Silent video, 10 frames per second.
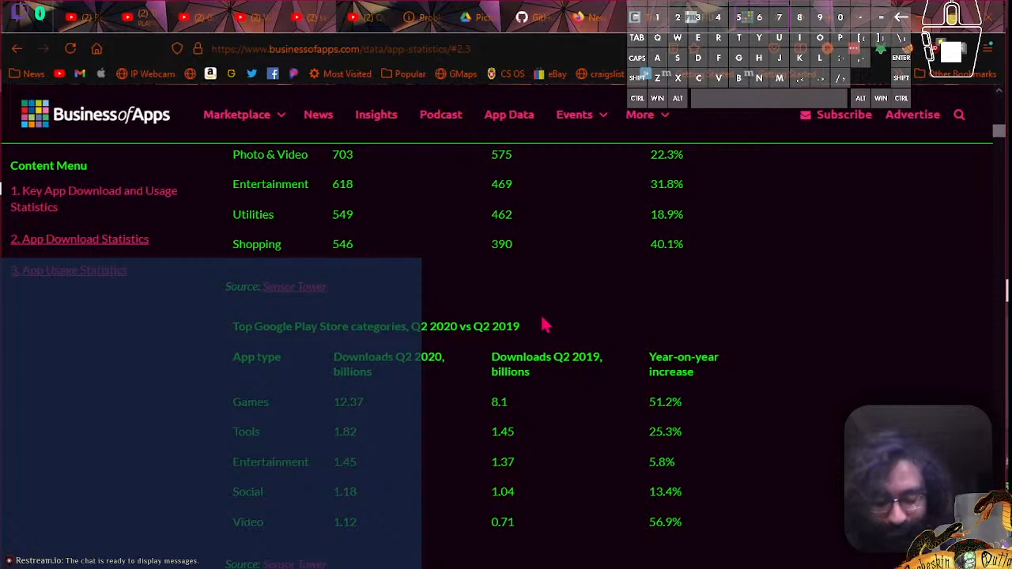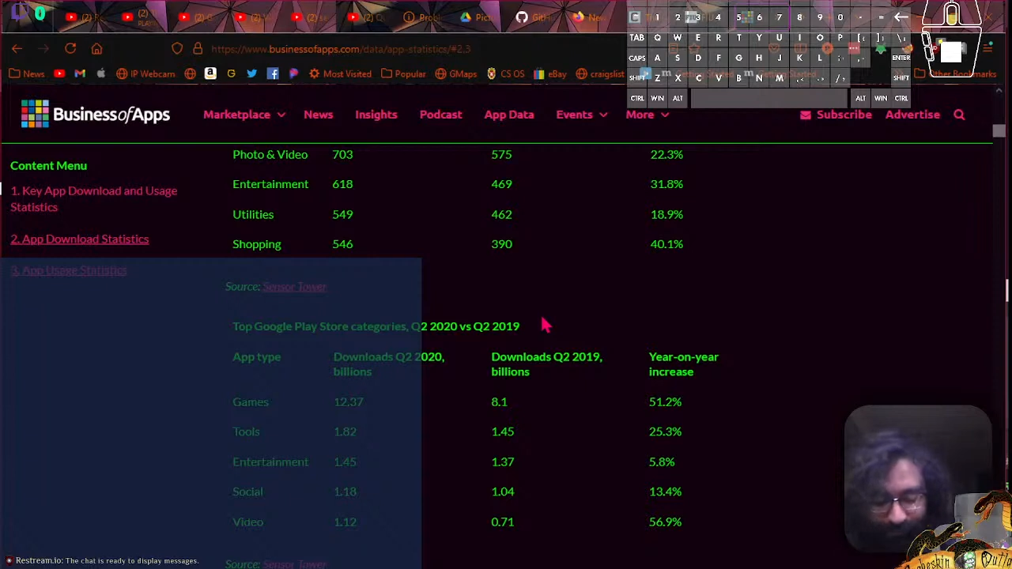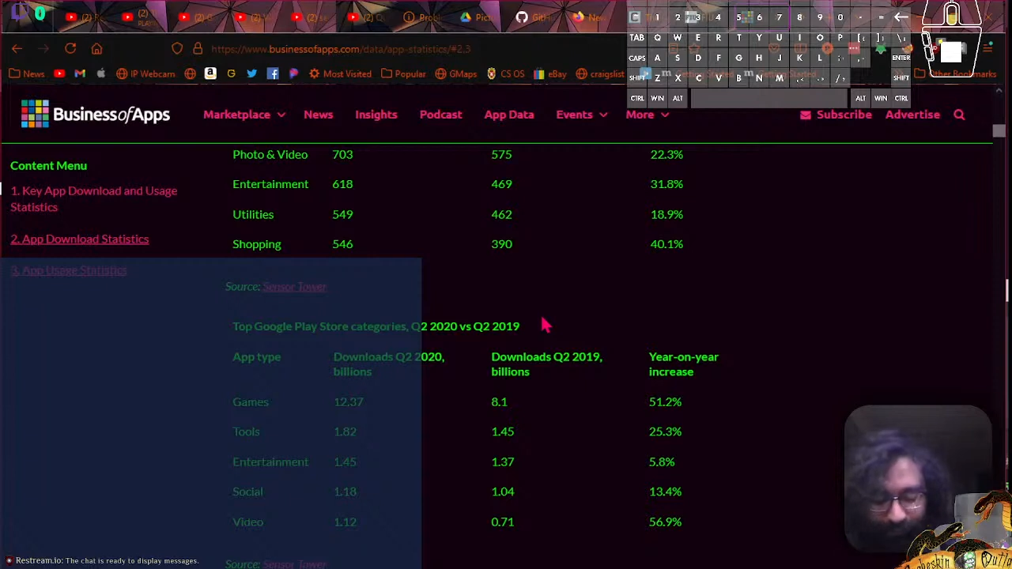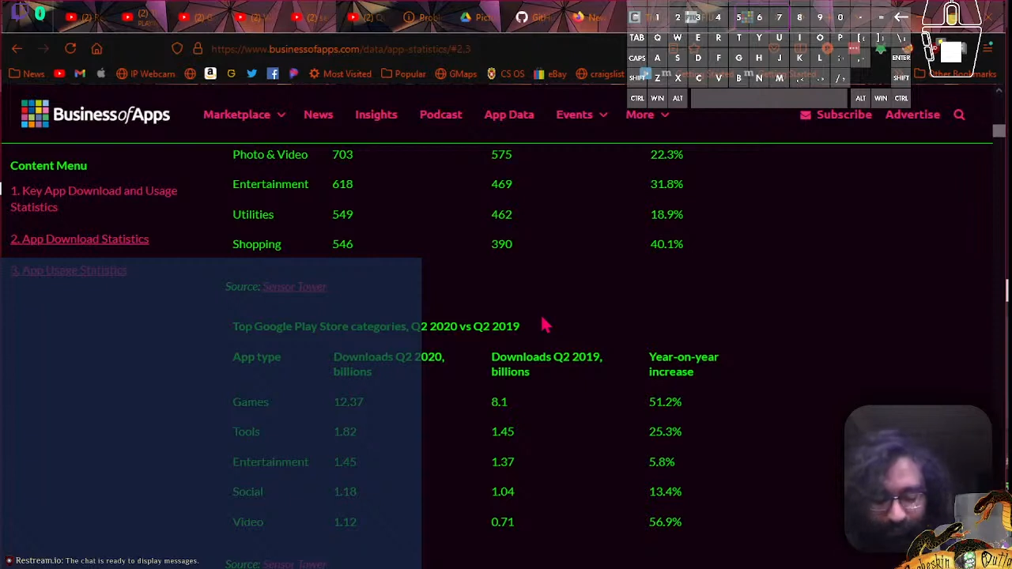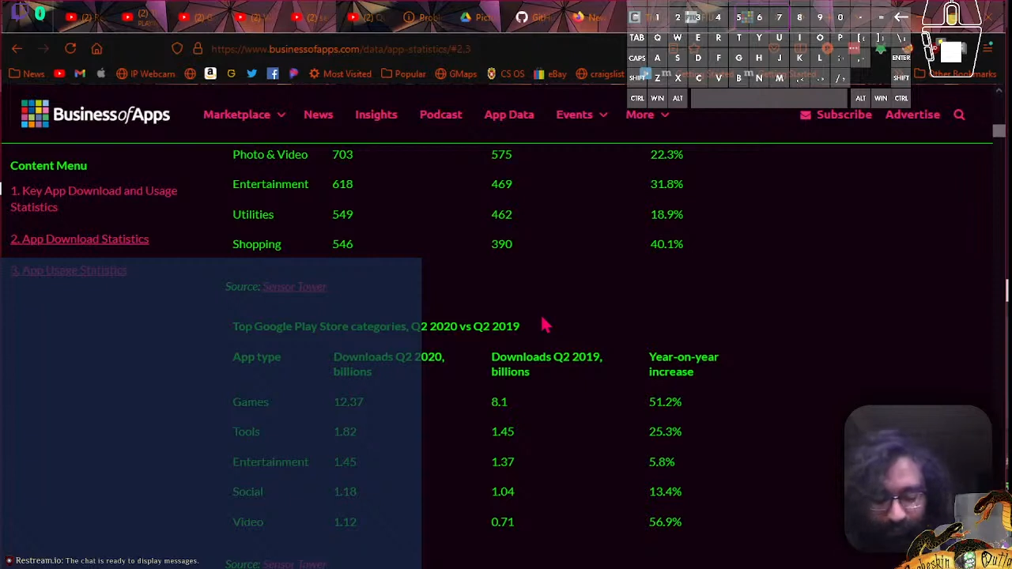So it
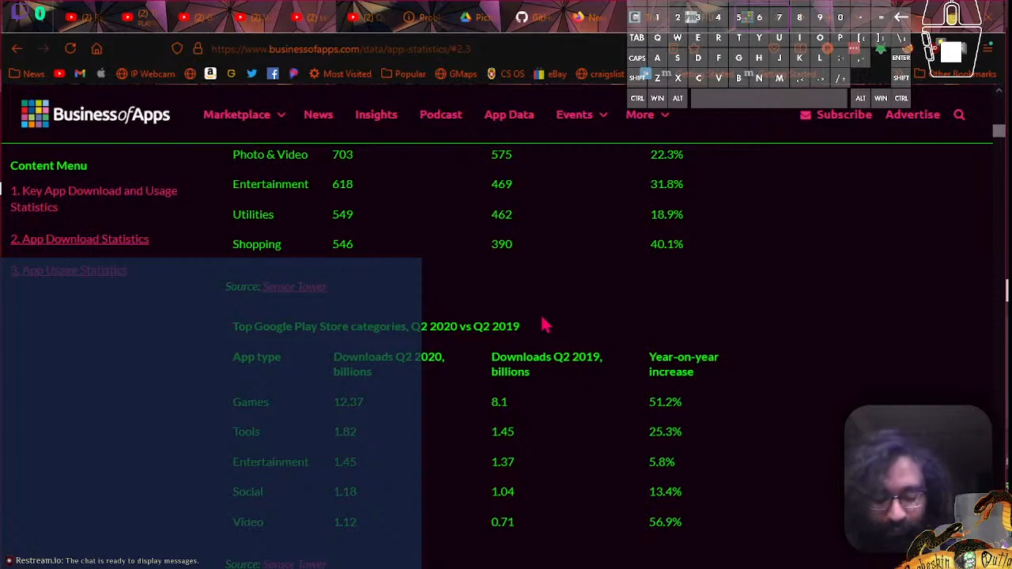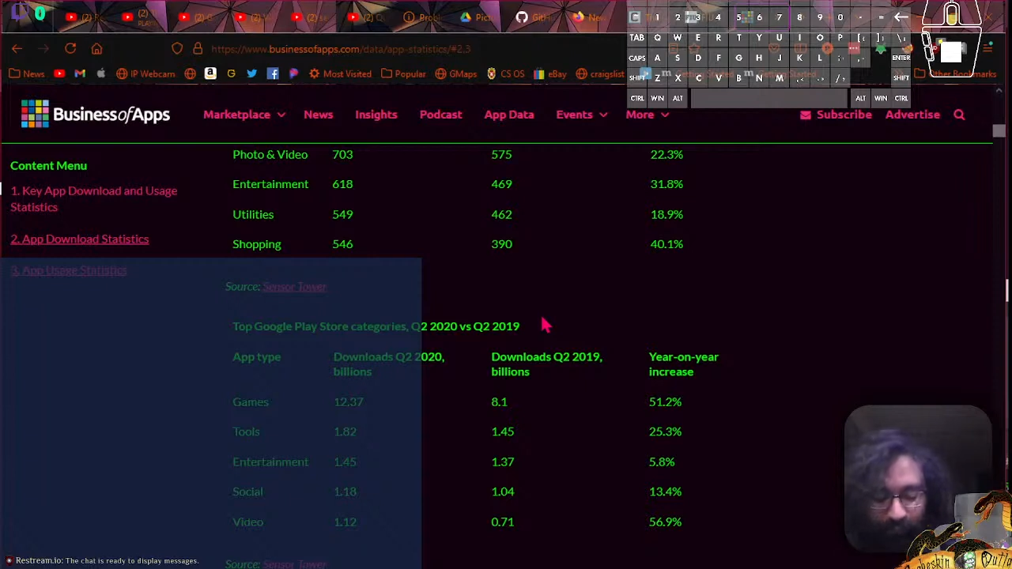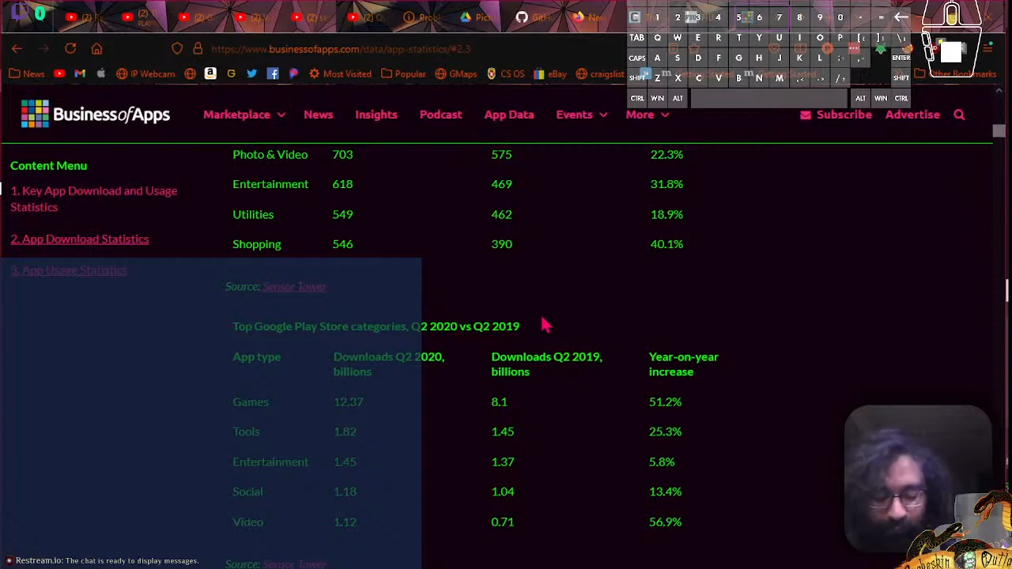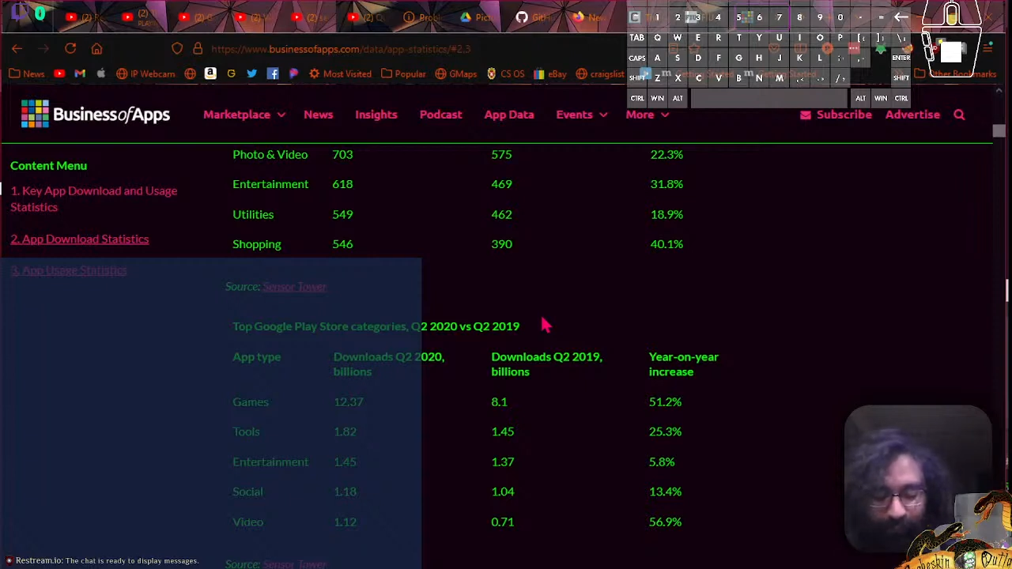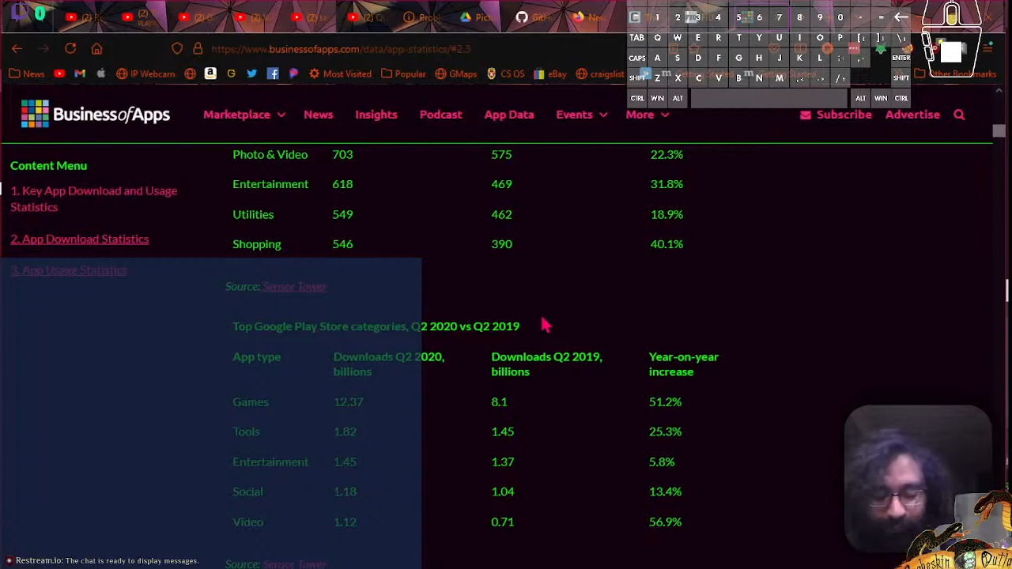took us 9 months